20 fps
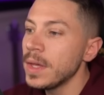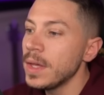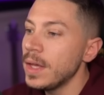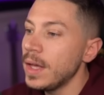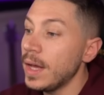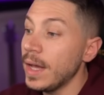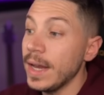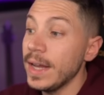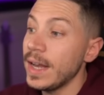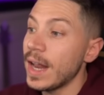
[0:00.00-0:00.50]

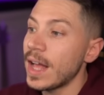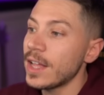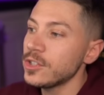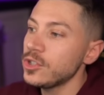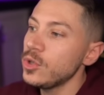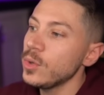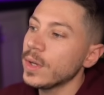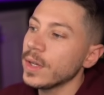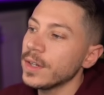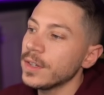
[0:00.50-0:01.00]
Uh, and as
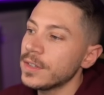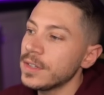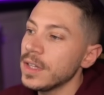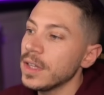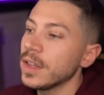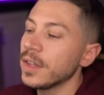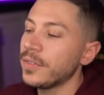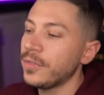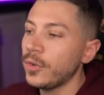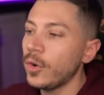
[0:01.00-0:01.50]
you can see,
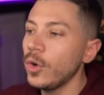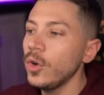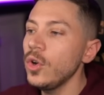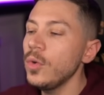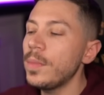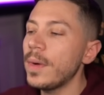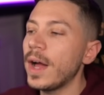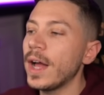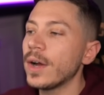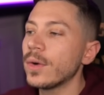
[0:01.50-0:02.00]
the for
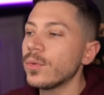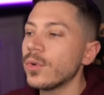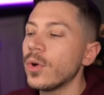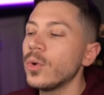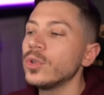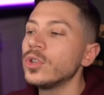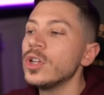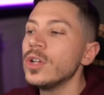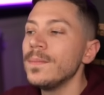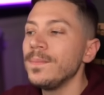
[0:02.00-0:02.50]
loop I
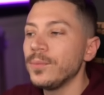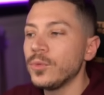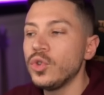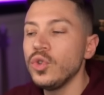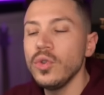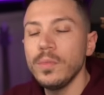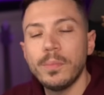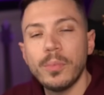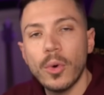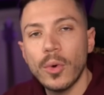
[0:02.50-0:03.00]
wrote
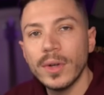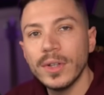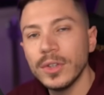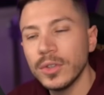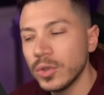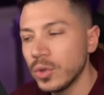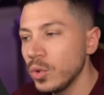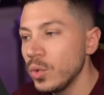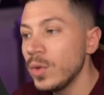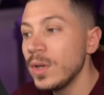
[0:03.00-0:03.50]

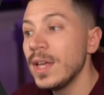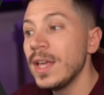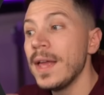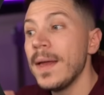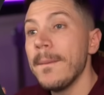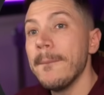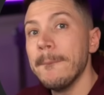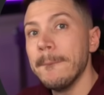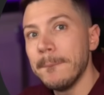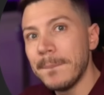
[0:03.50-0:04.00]
2.2
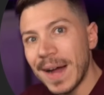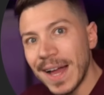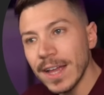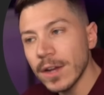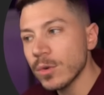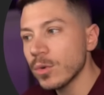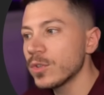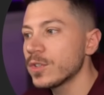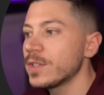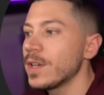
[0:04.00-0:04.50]

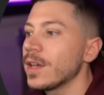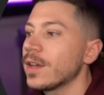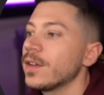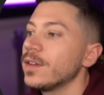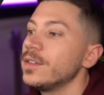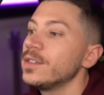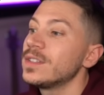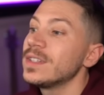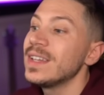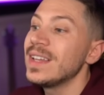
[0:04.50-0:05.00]

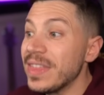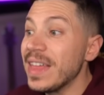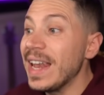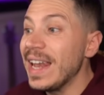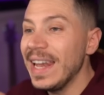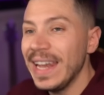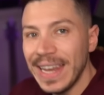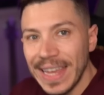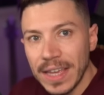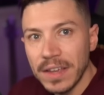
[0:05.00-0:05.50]
microseconds. The
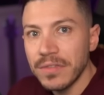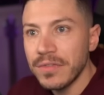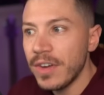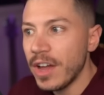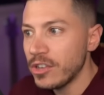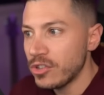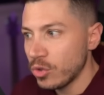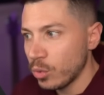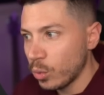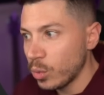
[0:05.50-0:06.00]
LINQ
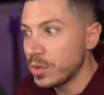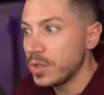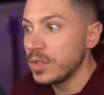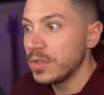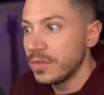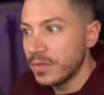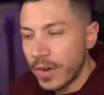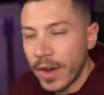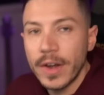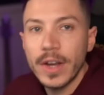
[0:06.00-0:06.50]
version, which is
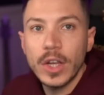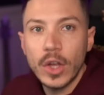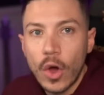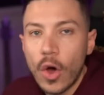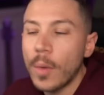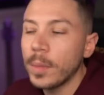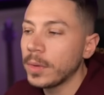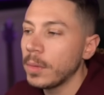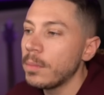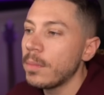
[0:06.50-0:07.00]
very
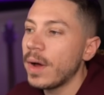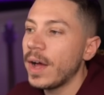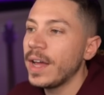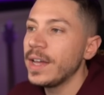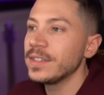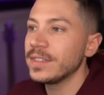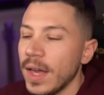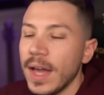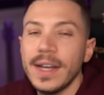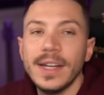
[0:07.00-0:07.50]

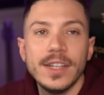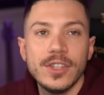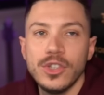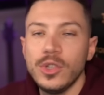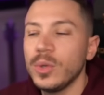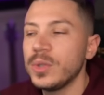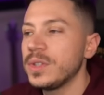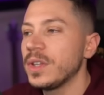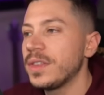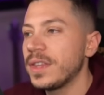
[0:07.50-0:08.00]
optimized and it's
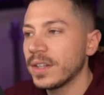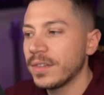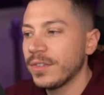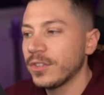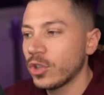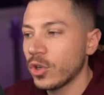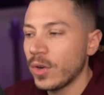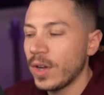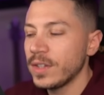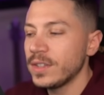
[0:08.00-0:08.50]
using that
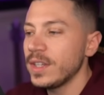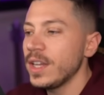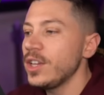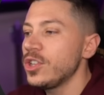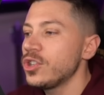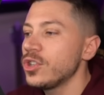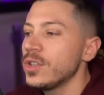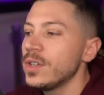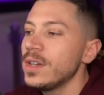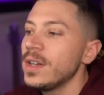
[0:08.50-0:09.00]

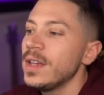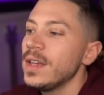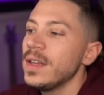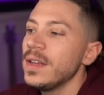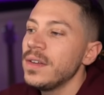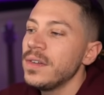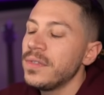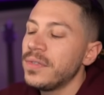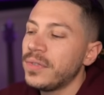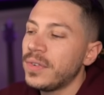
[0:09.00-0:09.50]
vectorization,
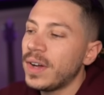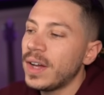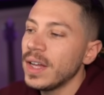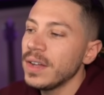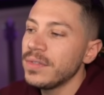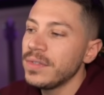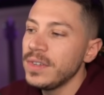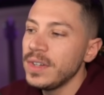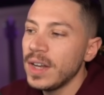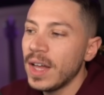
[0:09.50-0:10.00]

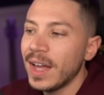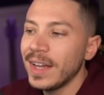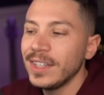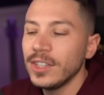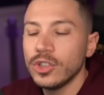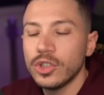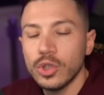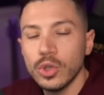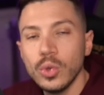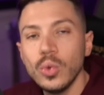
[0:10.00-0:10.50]

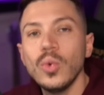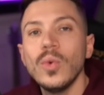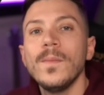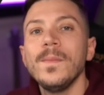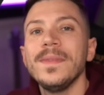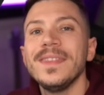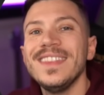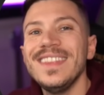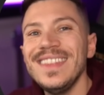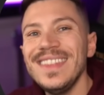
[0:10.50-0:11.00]
592
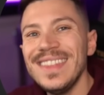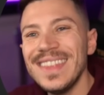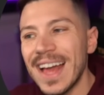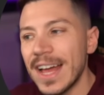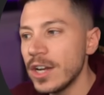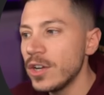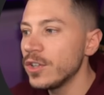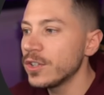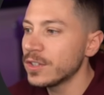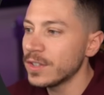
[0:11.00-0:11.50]

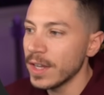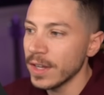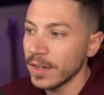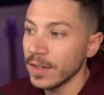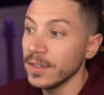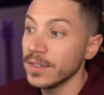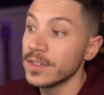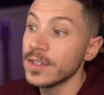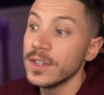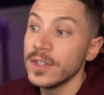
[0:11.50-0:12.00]

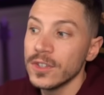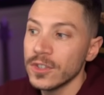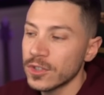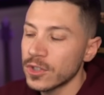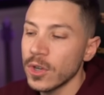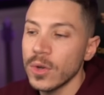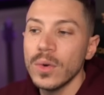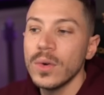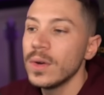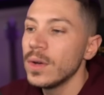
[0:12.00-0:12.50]
nanoseconds.
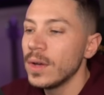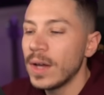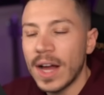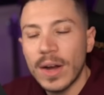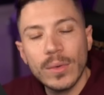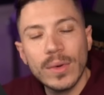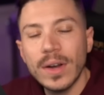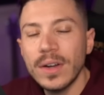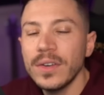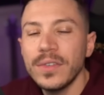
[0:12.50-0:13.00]
So
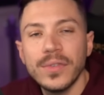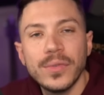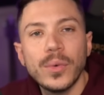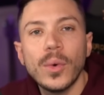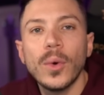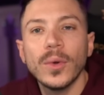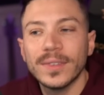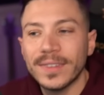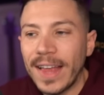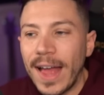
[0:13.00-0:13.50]
around
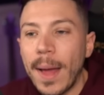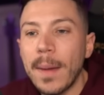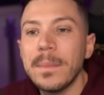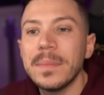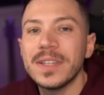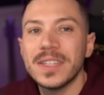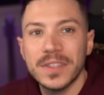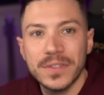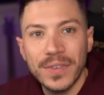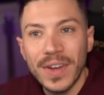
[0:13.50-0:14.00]
four
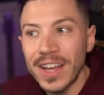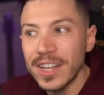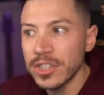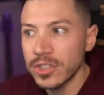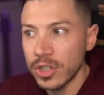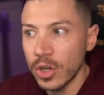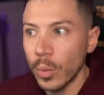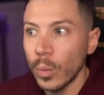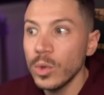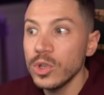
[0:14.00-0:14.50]
times
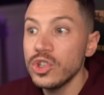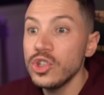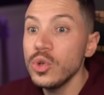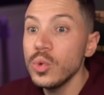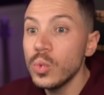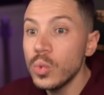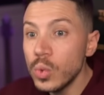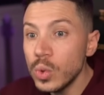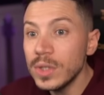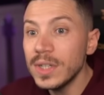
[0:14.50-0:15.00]
faster, which you
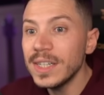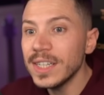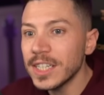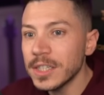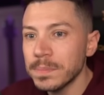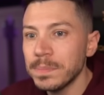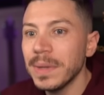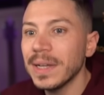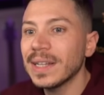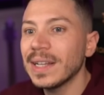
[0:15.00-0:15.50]
wouldn't
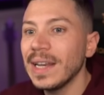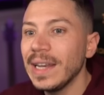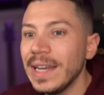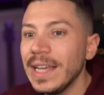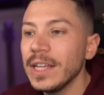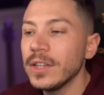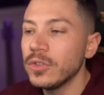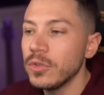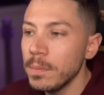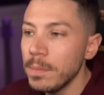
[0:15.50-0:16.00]
expect
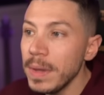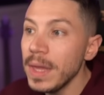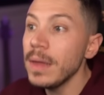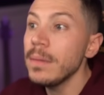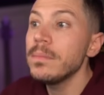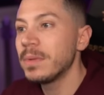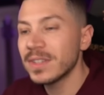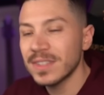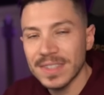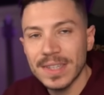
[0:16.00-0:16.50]
LINQ to be,
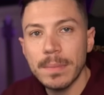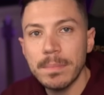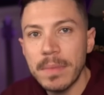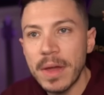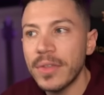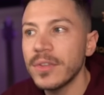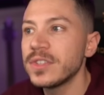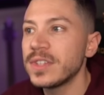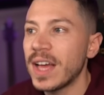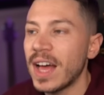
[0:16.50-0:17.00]
but some
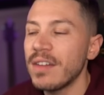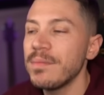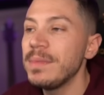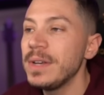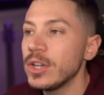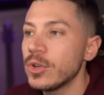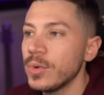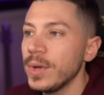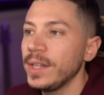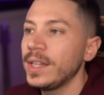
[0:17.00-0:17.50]
methods have been
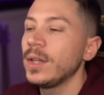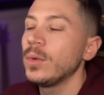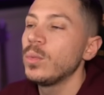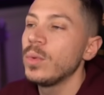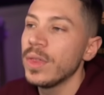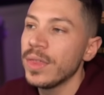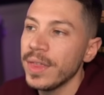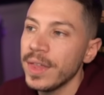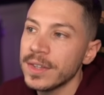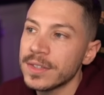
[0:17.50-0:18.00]
treated
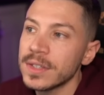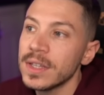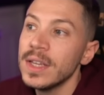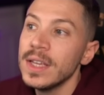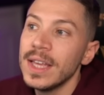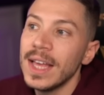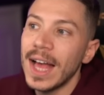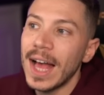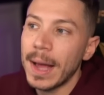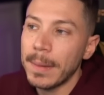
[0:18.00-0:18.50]
with this
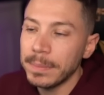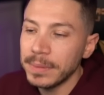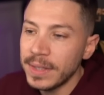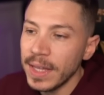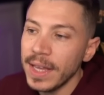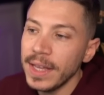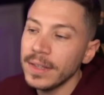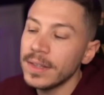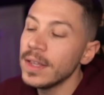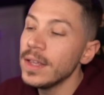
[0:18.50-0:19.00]

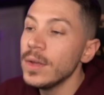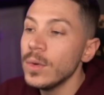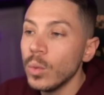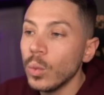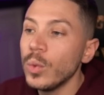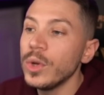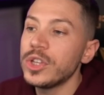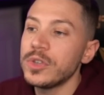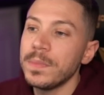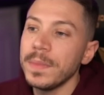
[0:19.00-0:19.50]
update,
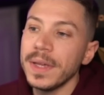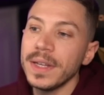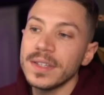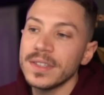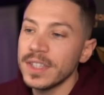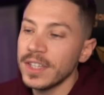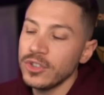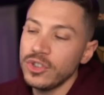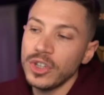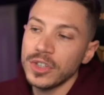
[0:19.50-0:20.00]
which means
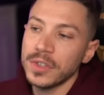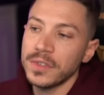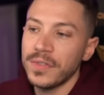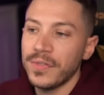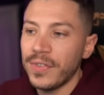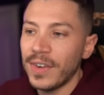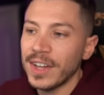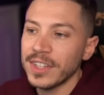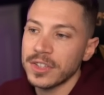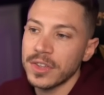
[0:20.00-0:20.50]
they're just
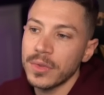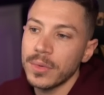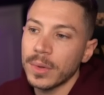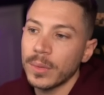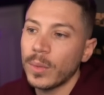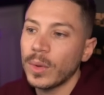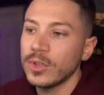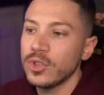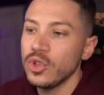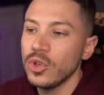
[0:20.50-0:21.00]
faster than
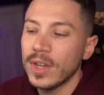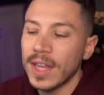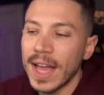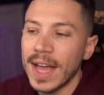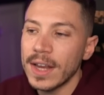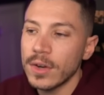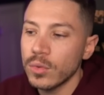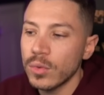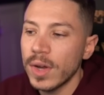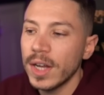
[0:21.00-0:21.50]
what you
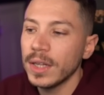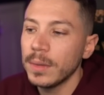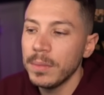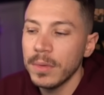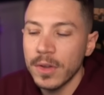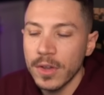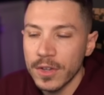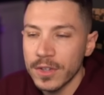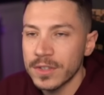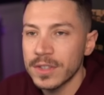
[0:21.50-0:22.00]
can write
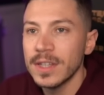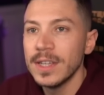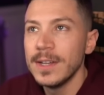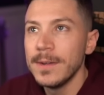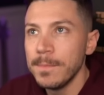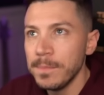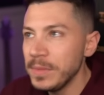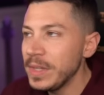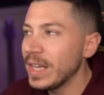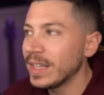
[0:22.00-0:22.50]
because
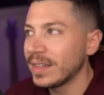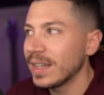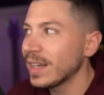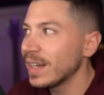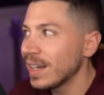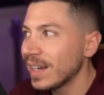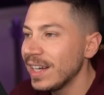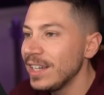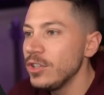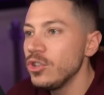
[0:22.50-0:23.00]
yeah,
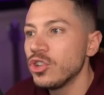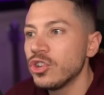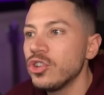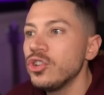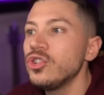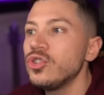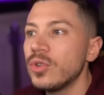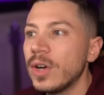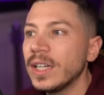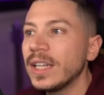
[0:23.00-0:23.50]
technically you
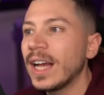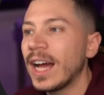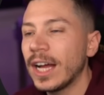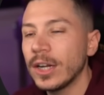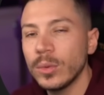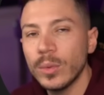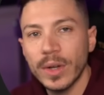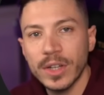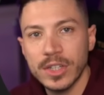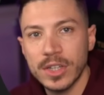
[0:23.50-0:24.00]
could write
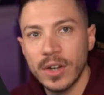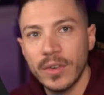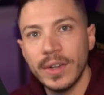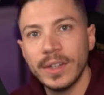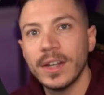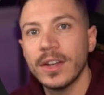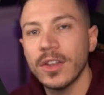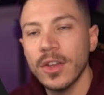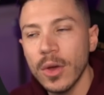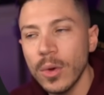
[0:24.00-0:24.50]
hardware
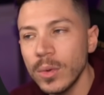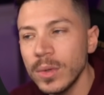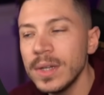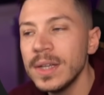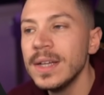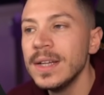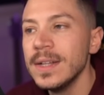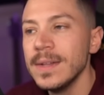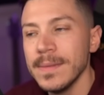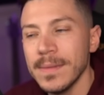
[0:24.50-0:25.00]
accelerated code,
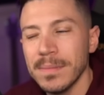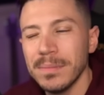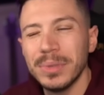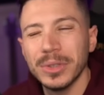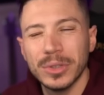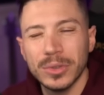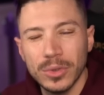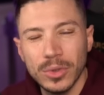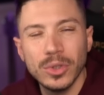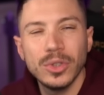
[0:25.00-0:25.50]

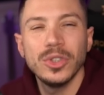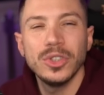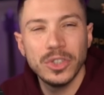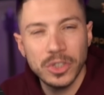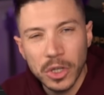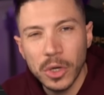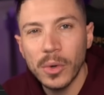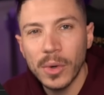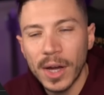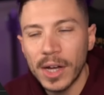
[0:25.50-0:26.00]
but do you
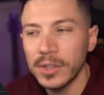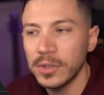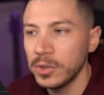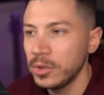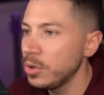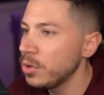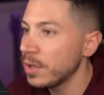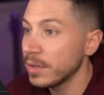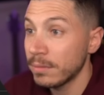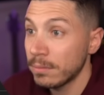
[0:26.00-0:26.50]
know how to
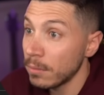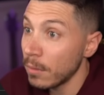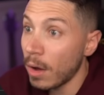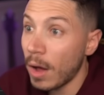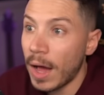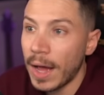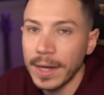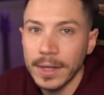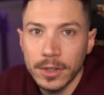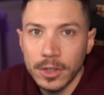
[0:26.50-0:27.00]
do that?
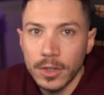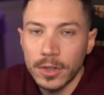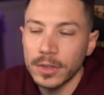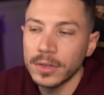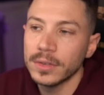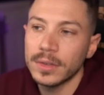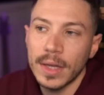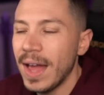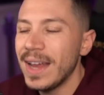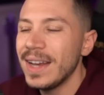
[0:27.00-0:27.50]
I
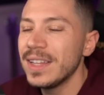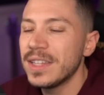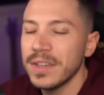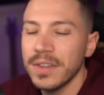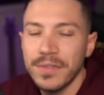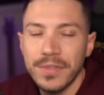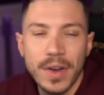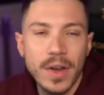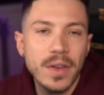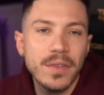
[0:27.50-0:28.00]
don't. And it's a
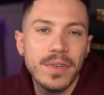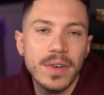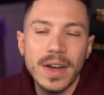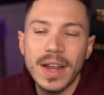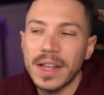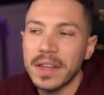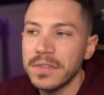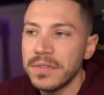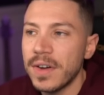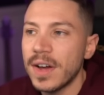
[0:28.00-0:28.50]
very, very
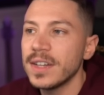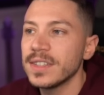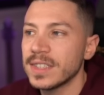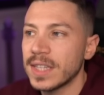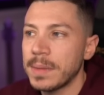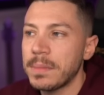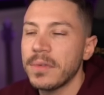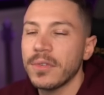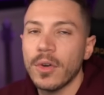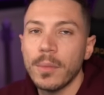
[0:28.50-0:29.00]
advanced
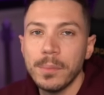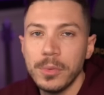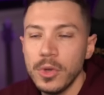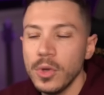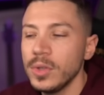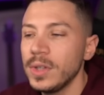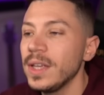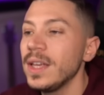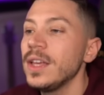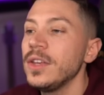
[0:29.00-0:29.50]
type of
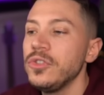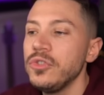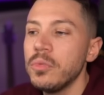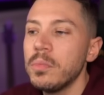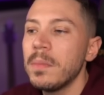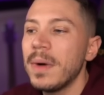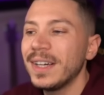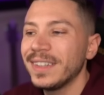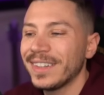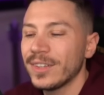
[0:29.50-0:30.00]
computing. You
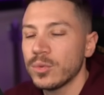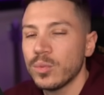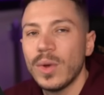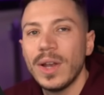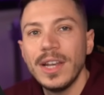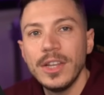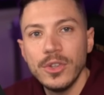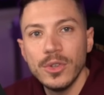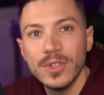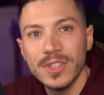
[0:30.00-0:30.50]
might as well
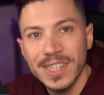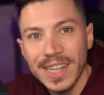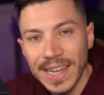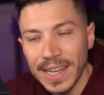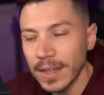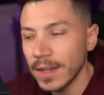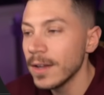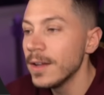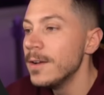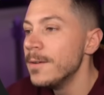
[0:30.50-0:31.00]
use
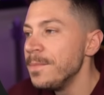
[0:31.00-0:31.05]
LINQ.